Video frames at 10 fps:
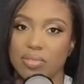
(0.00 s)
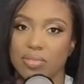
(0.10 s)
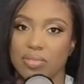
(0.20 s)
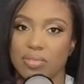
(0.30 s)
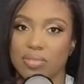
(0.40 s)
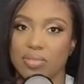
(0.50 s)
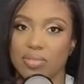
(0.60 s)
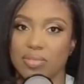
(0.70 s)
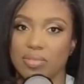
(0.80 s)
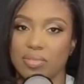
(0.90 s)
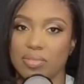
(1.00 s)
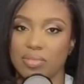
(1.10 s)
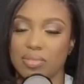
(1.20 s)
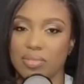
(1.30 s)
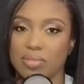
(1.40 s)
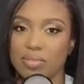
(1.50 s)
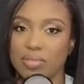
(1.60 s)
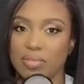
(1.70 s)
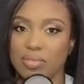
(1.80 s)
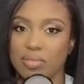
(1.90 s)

[no speech]